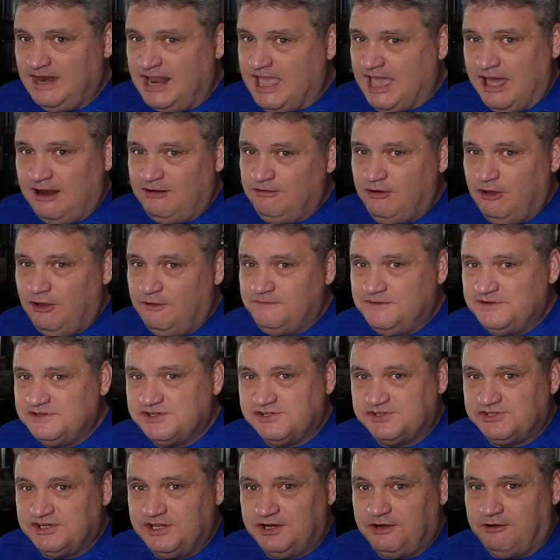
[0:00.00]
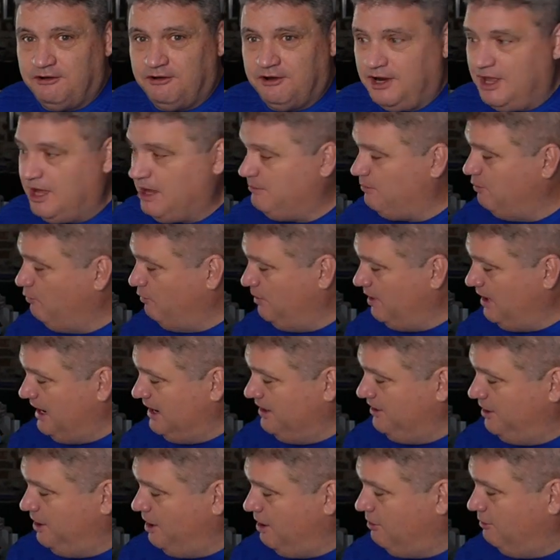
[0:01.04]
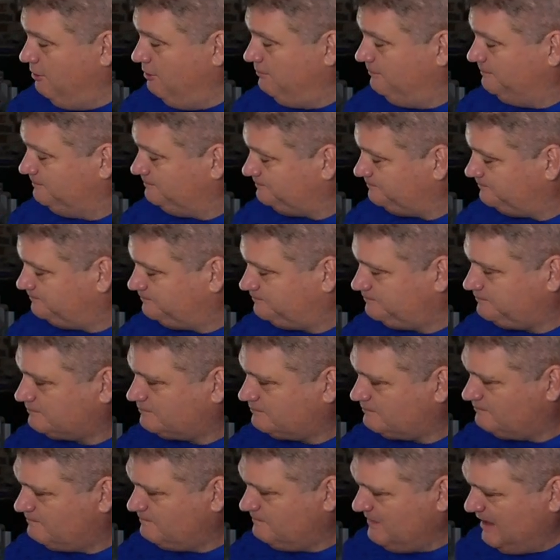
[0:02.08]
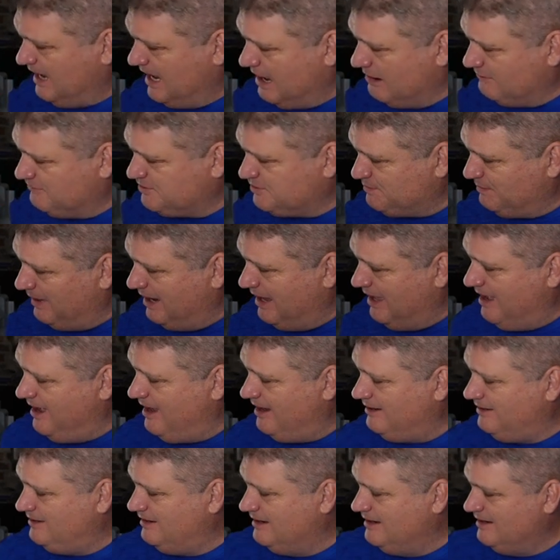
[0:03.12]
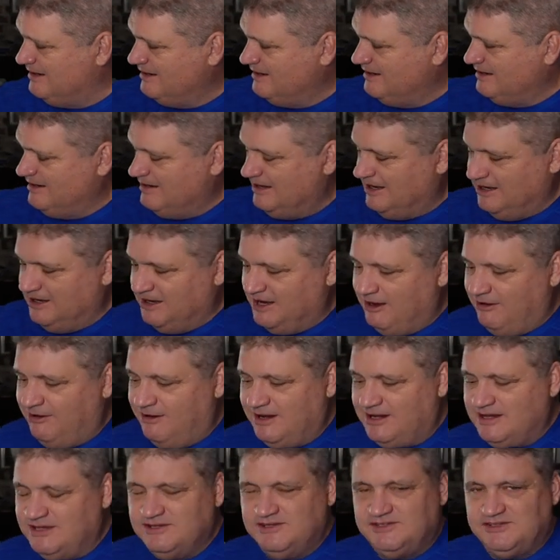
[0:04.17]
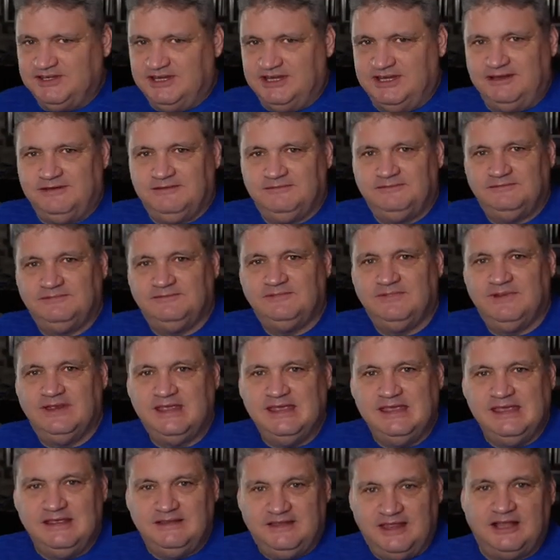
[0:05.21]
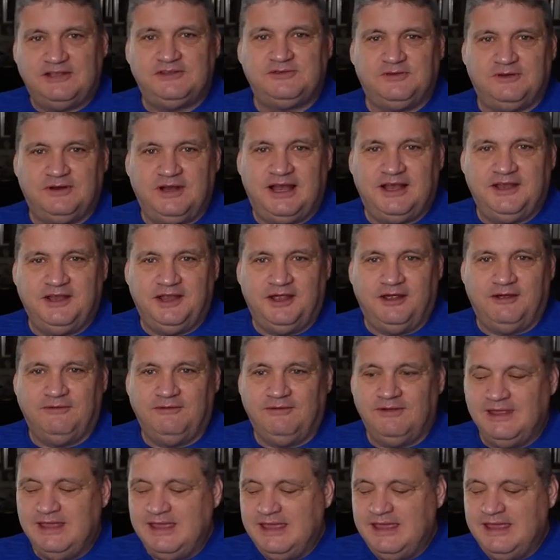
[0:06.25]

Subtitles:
I don't know if he's a sinner or not, but what I know, I was blind, and now I can see. That's what I know."